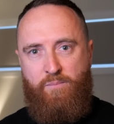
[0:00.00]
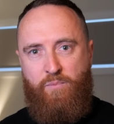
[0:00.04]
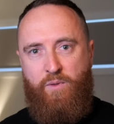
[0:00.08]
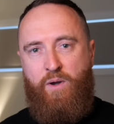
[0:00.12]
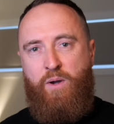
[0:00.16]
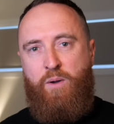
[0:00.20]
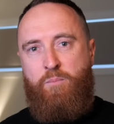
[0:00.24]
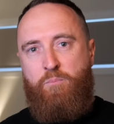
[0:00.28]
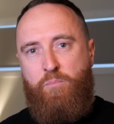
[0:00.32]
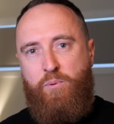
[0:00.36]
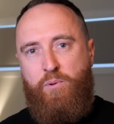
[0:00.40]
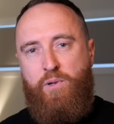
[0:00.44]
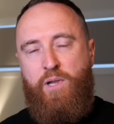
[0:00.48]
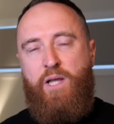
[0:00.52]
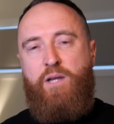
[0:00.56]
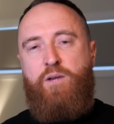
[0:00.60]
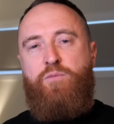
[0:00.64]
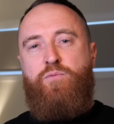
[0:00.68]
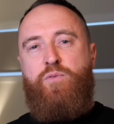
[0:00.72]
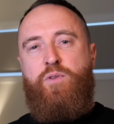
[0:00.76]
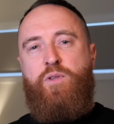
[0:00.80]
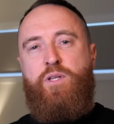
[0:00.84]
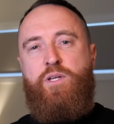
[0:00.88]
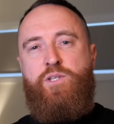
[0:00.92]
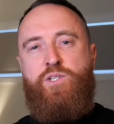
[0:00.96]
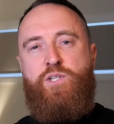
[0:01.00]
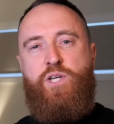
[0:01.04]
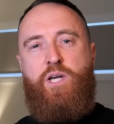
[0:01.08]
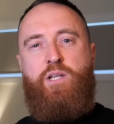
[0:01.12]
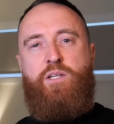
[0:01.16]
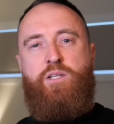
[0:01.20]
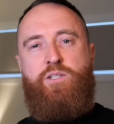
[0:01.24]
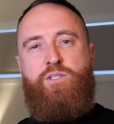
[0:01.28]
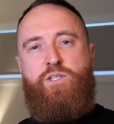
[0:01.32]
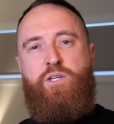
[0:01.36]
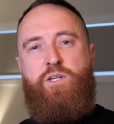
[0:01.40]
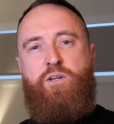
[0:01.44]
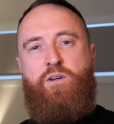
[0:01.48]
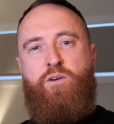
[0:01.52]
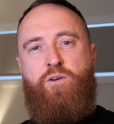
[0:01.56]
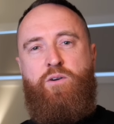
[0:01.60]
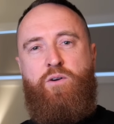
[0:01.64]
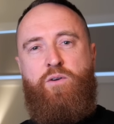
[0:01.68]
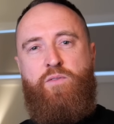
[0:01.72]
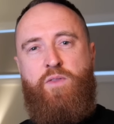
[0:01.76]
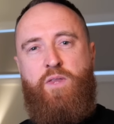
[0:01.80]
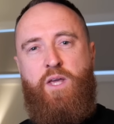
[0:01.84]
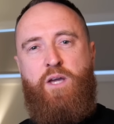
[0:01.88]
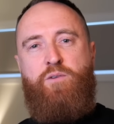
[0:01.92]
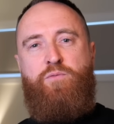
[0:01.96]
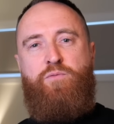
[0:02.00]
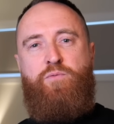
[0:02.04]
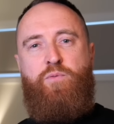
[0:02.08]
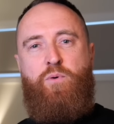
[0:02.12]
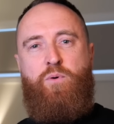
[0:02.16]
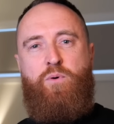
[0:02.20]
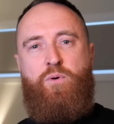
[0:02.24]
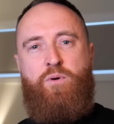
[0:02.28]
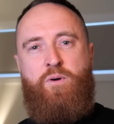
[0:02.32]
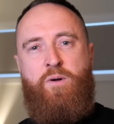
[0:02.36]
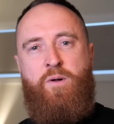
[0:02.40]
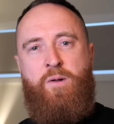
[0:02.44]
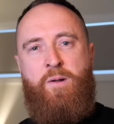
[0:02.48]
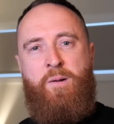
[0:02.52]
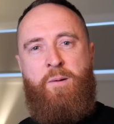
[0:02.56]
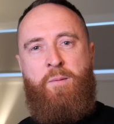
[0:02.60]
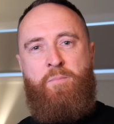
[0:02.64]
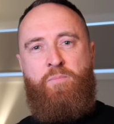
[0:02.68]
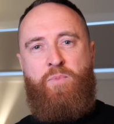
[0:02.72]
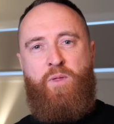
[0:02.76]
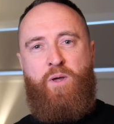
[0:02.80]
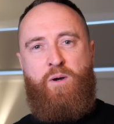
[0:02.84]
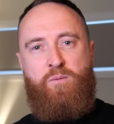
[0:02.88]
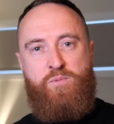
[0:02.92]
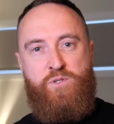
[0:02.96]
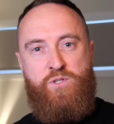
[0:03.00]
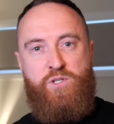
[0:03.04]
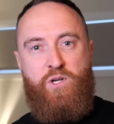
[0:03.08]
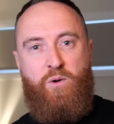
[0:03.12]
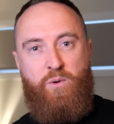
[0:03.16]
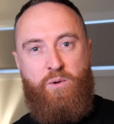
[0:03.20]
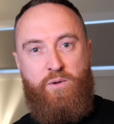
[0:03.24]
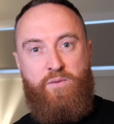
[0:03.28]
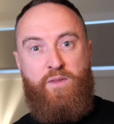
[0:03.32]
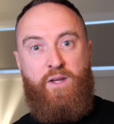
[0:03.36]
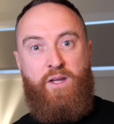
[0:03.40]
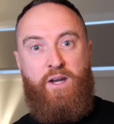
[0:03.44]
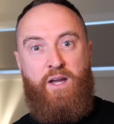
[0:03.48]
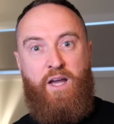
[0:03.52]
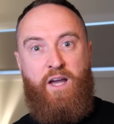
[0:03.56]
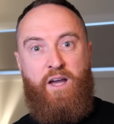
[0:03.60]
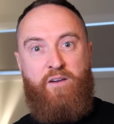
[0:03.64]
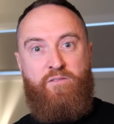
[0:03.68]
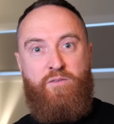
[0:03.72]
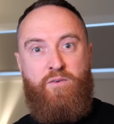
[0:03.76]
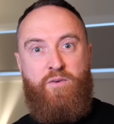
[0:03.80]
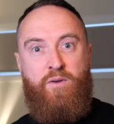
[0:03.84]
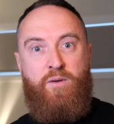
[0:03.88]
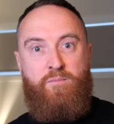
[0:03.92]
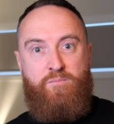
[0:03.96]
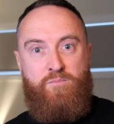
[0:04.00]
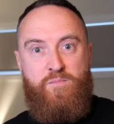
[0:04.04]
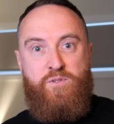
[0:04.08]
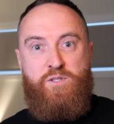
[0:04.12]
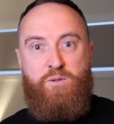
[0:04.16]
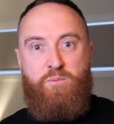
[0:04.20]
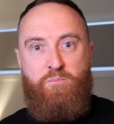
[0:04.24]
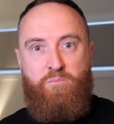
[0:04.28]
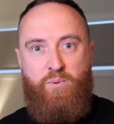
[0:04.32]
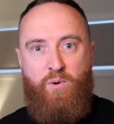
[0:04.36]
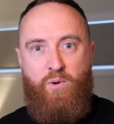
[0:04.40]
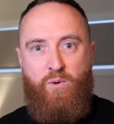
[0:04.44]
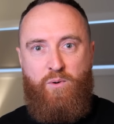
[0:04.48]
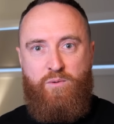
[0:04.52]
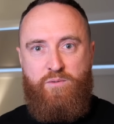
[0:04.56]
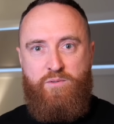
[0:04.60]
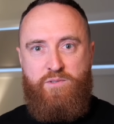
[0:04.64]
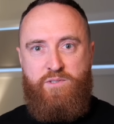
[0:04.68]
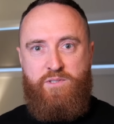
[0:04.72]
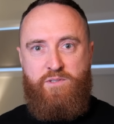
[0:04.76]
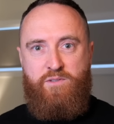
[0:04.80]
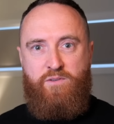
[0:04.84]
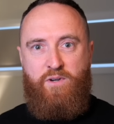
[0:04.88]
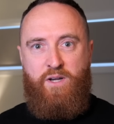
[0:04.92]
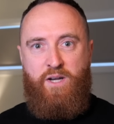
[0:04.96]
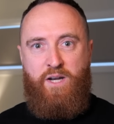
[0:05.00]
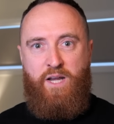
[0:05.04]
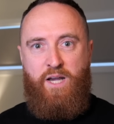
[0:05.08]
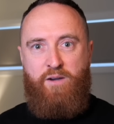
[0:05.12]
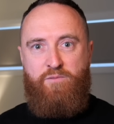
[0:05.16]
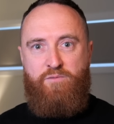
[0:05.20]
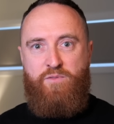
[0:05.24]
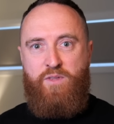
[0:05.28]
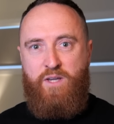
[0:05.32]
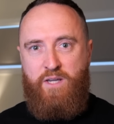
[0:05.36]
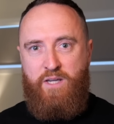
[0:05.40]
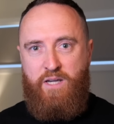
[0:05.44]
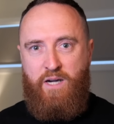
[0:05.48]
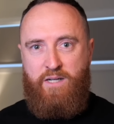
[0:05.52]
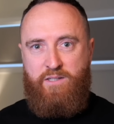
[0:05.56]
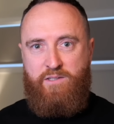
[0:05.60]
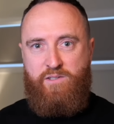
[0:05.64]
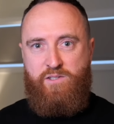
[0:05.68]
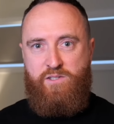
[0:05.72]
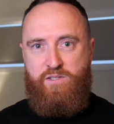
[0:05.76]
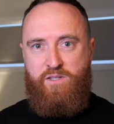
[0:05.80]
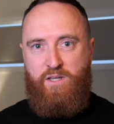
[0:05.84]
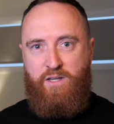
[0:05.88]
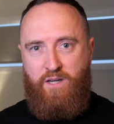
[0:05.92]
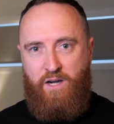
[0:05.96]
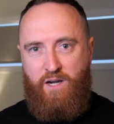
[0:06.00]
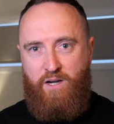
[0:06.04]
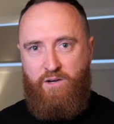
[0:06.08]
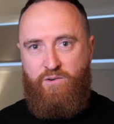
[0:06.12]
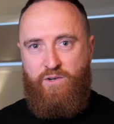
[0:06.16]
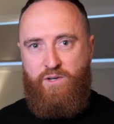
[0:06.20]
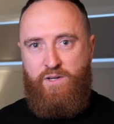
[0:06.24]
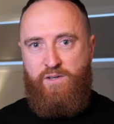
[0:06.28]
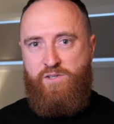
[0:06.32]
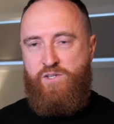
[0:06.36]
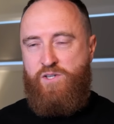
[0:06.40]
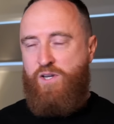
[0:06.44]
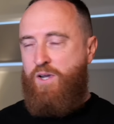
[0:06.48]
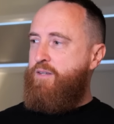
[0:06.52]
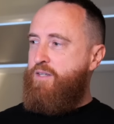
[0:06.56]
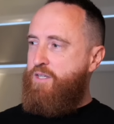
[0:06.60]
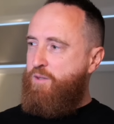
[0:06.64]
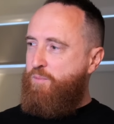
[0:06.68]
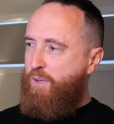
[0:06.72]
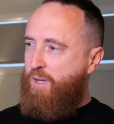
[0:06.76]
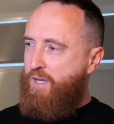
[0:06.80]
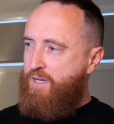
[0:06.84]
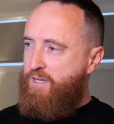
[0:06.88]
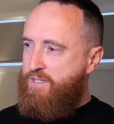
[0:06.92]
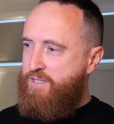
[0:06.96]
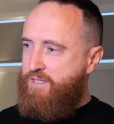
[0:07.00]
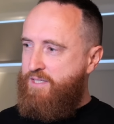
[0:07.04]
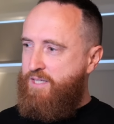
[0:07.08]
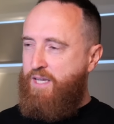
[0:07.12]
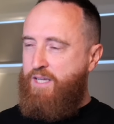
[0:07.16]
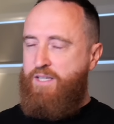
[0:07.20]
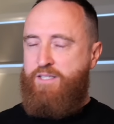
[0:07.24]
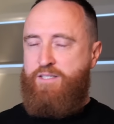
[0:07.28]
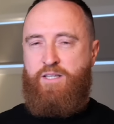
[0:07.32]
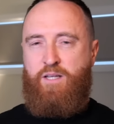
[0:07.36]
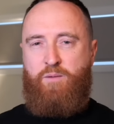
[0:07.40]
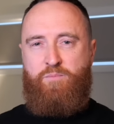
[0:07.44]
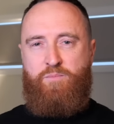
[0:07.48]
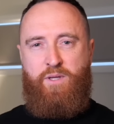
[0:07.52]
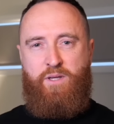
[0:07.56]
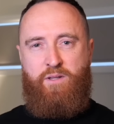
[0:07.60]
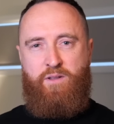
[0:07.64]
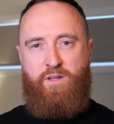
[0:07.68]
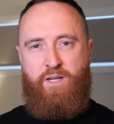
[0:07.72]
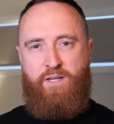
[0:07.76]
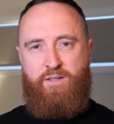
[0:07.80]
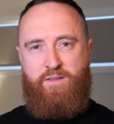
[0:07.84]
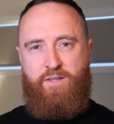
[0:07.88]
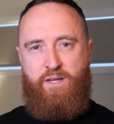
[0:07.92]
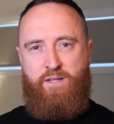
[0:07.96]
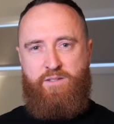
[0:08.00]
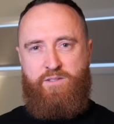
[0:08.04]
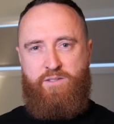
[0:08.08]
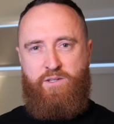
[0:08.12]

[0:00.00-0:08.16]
I'm playfully challenging her, and therefore, I'm showing that I have some balls, right? I have the guts, the courage to be able to say something like that